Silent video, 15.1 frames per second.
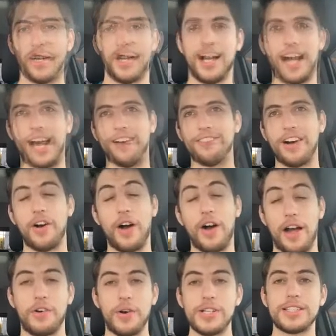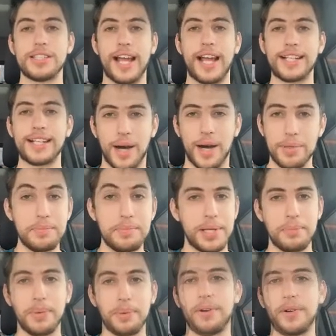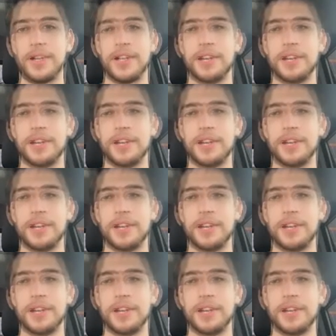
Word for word: I've I've always liked helping people,